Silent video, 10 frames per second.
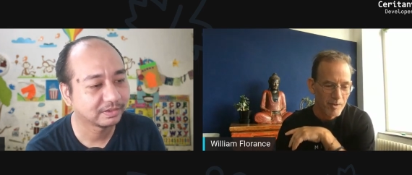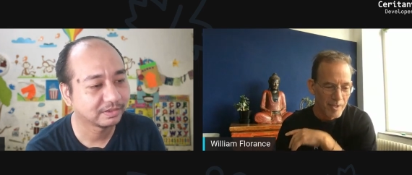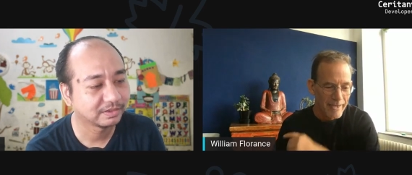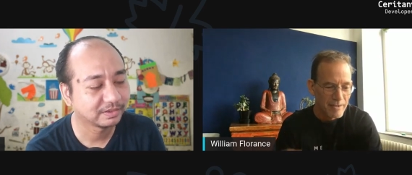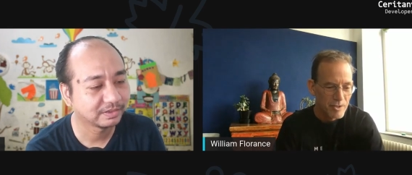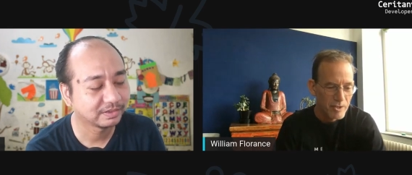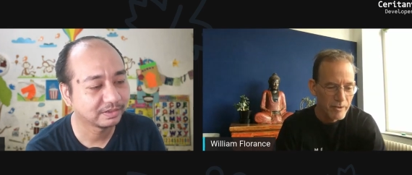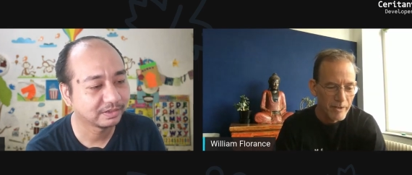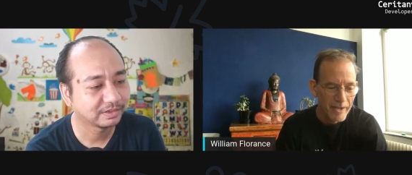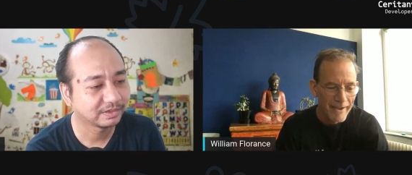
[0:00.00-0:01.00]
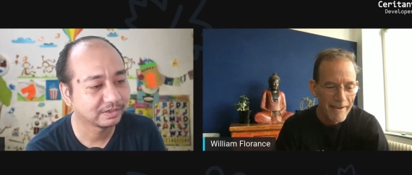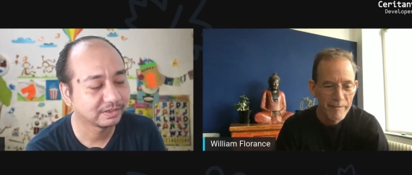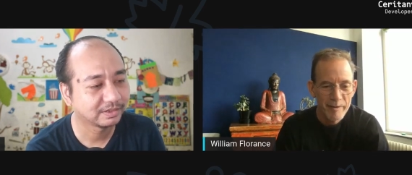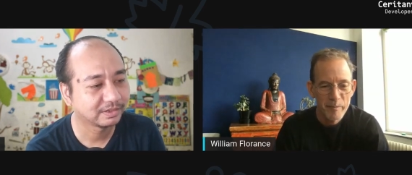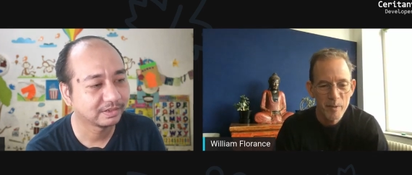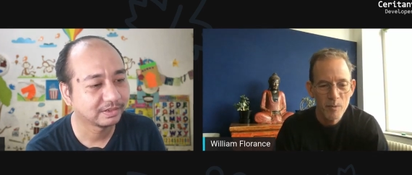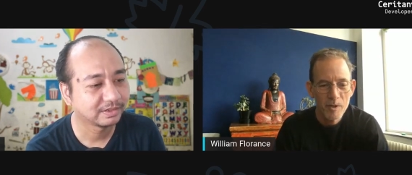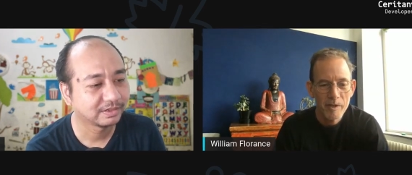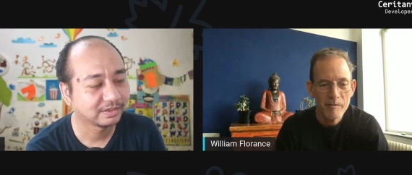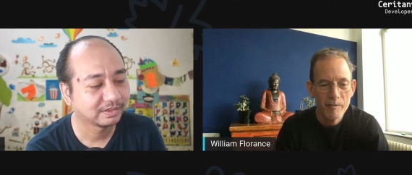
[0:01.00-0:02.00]
Speaker 1: the last year and a half, I've been
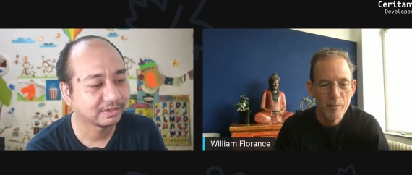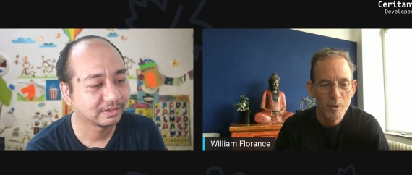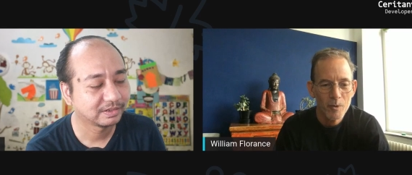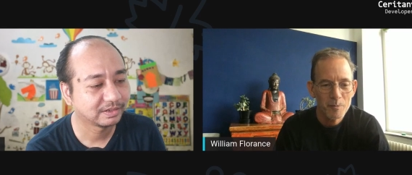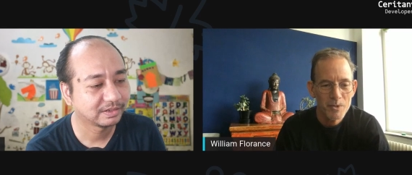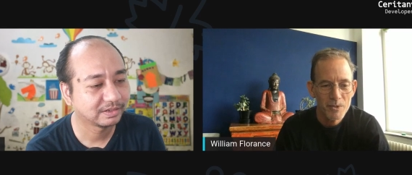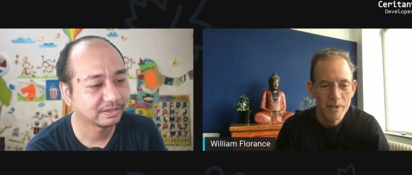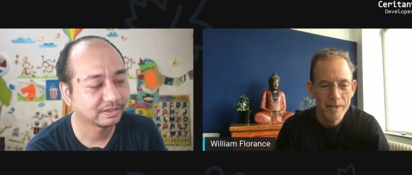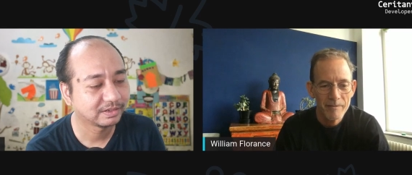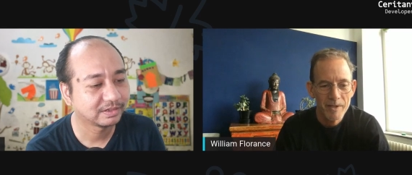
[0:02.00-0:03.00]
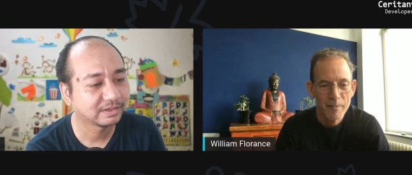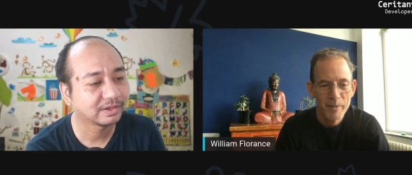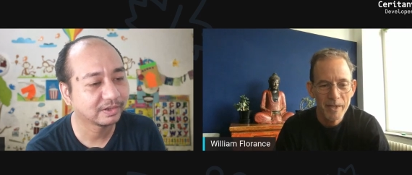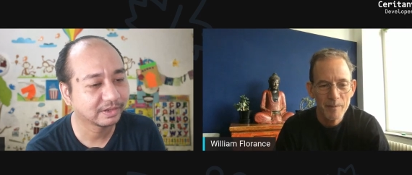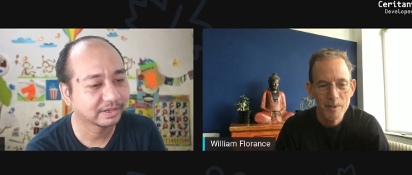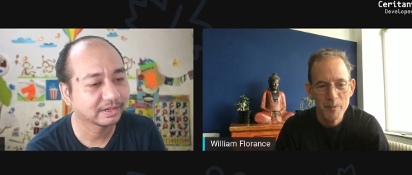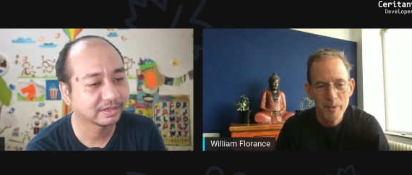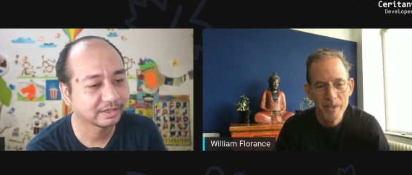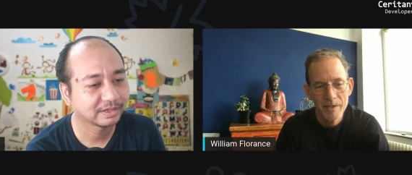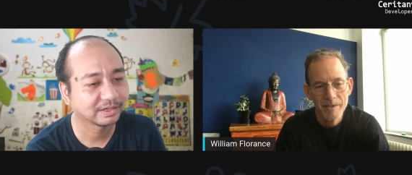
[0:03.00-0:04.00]
working from home, so I have not been able to
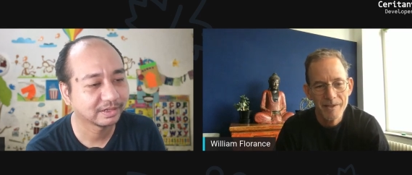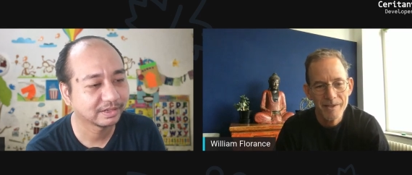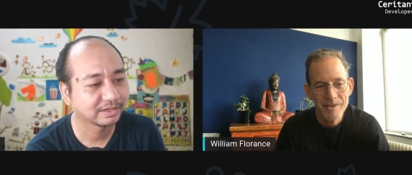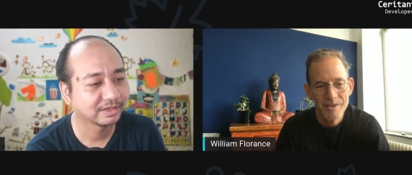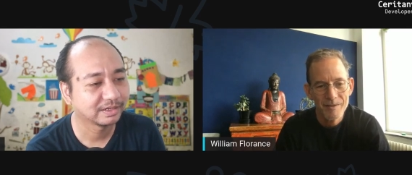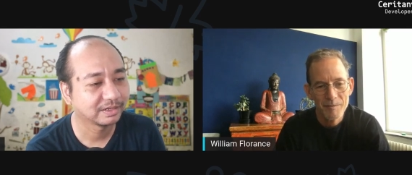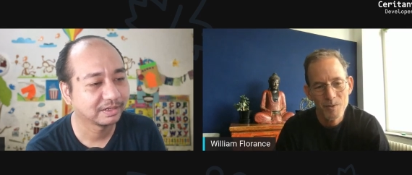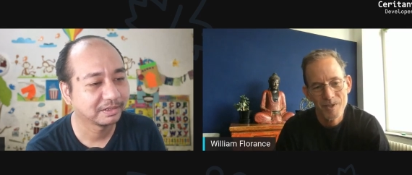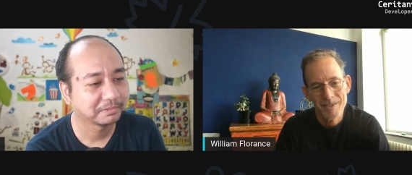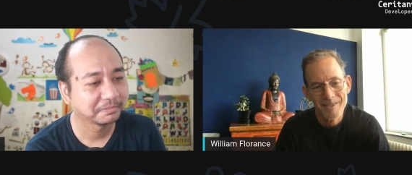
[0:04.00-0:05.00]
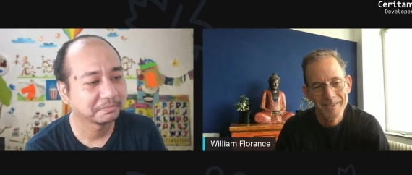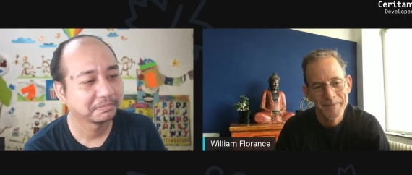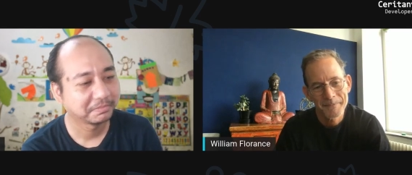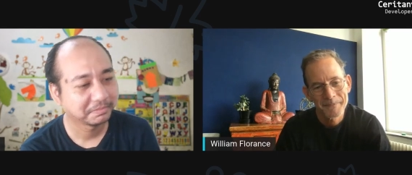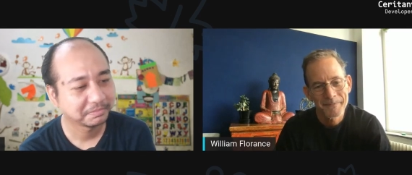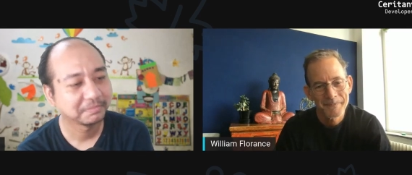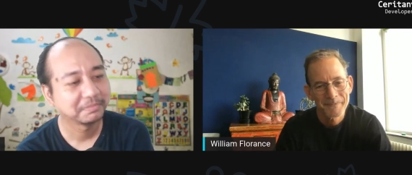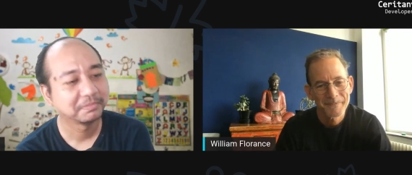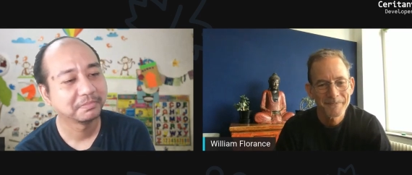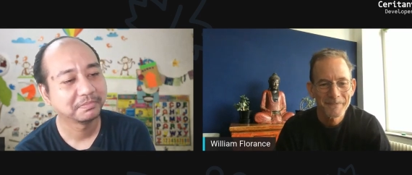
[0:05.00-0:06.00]
be in Indonesia, unfortunately.
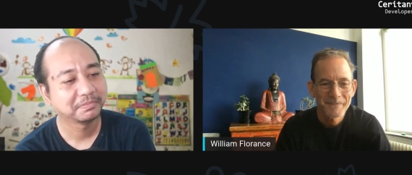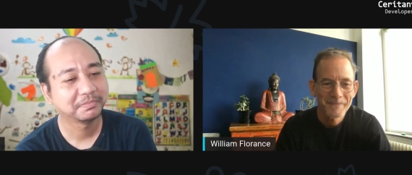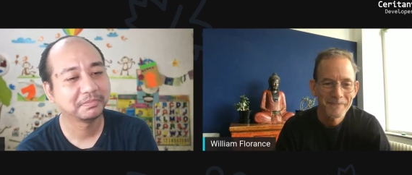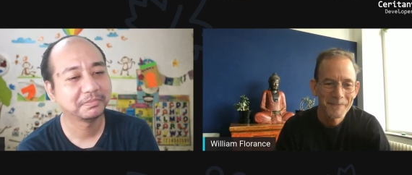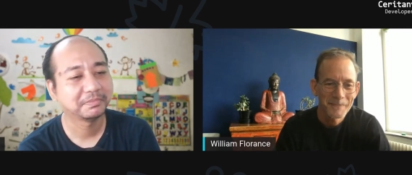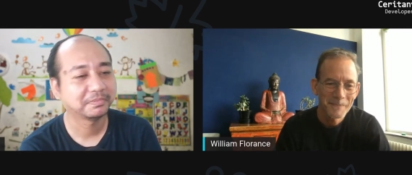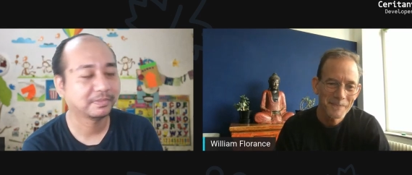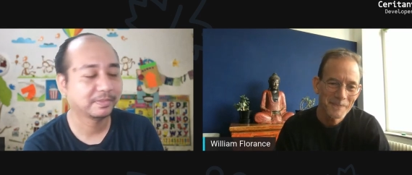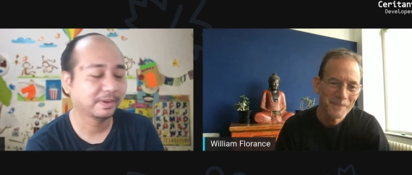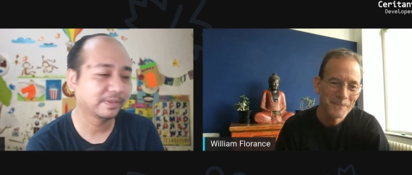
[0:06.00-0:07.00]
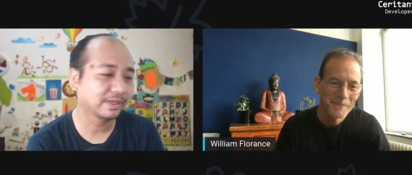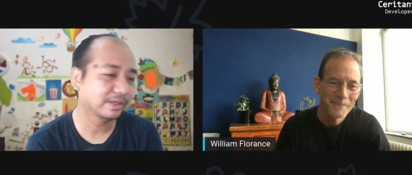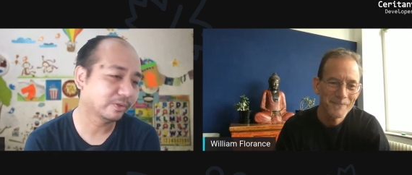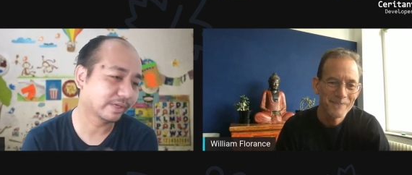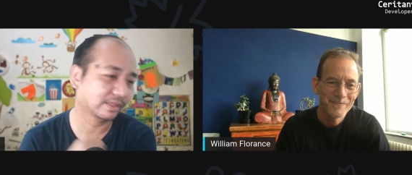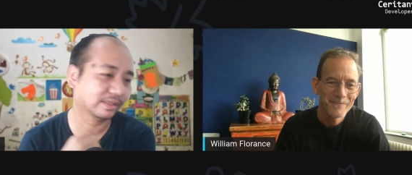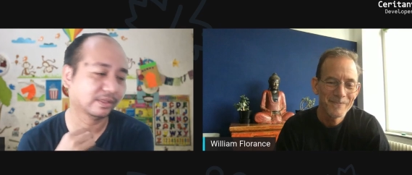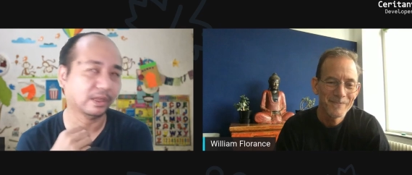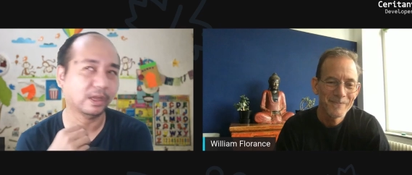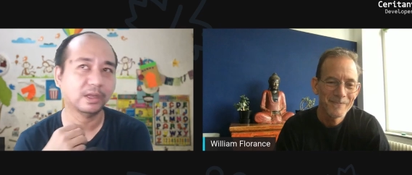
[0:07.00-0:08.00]
Speaker 2: Maybe you can
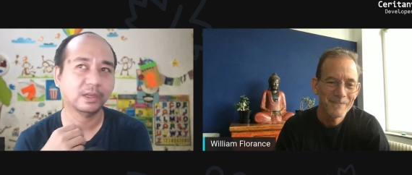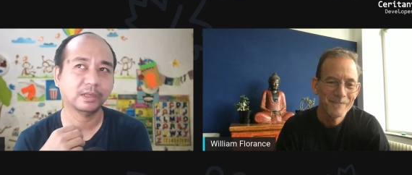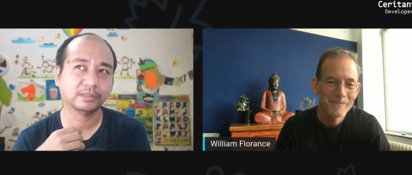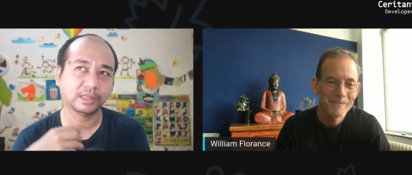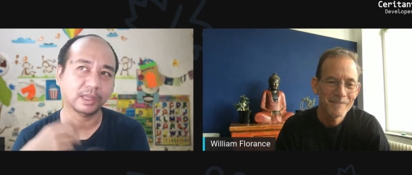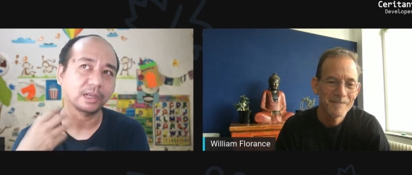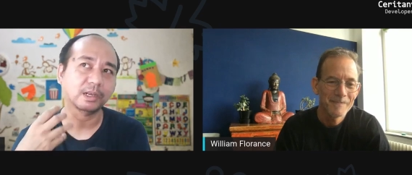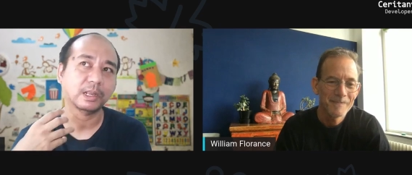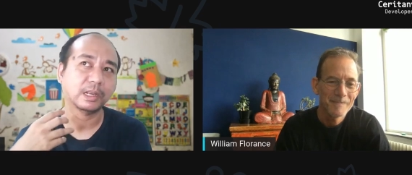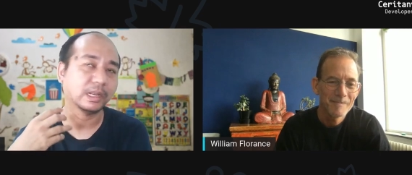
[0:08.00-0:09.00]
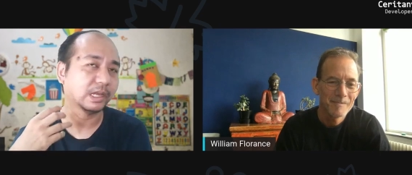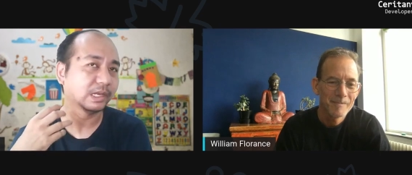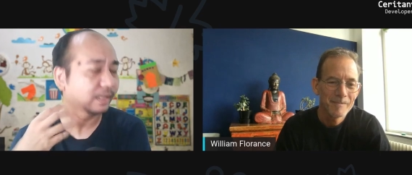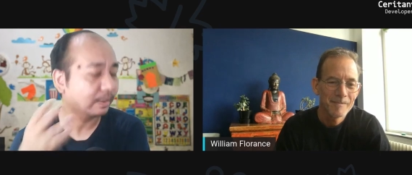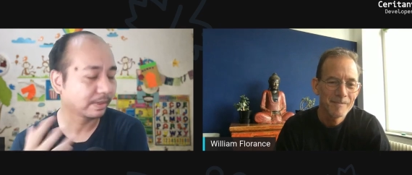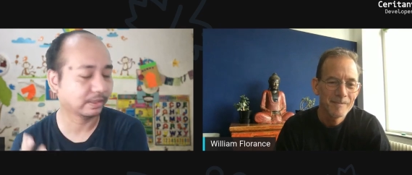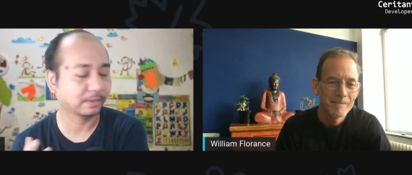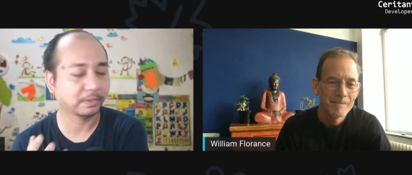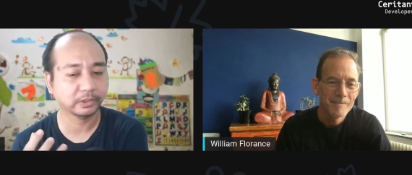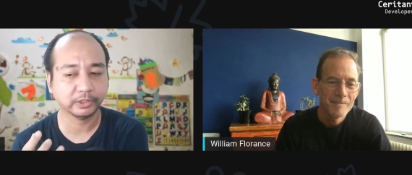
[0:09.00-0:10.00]
tell a little bit about
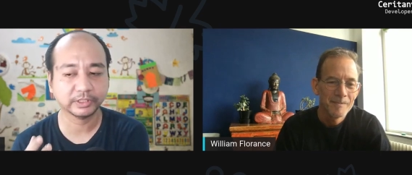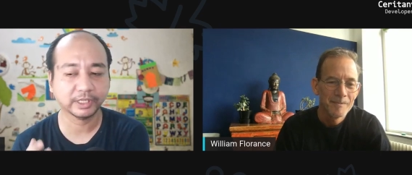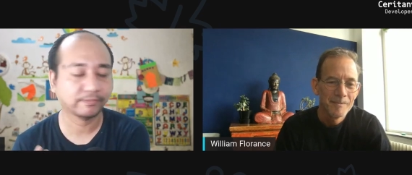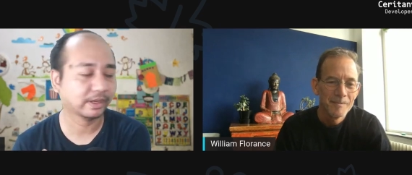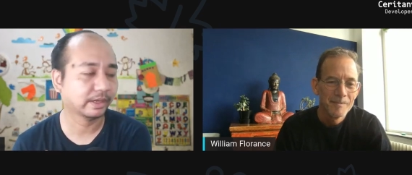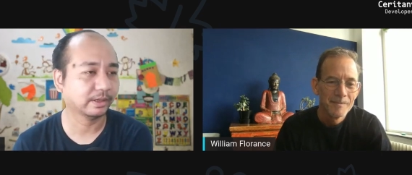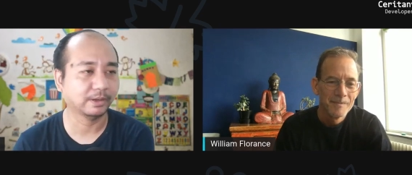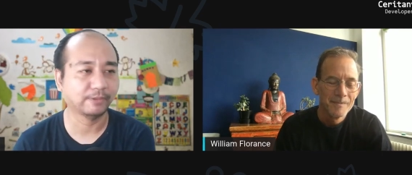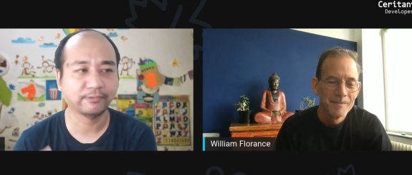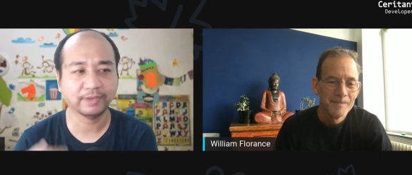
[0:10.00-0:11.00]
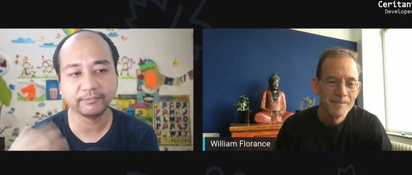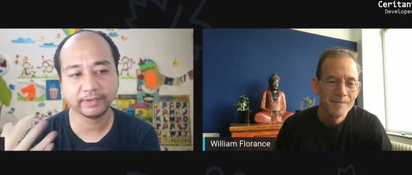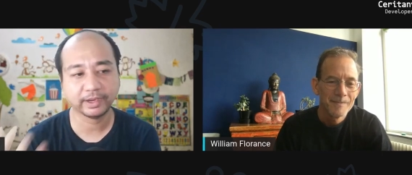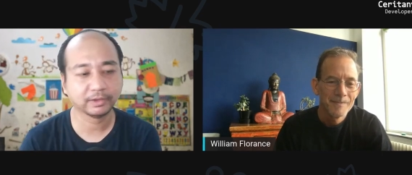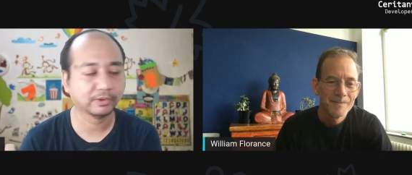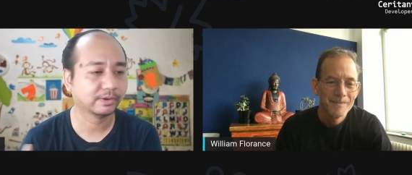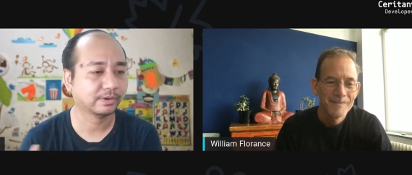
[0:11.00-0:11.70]
yourself, like a fun fact or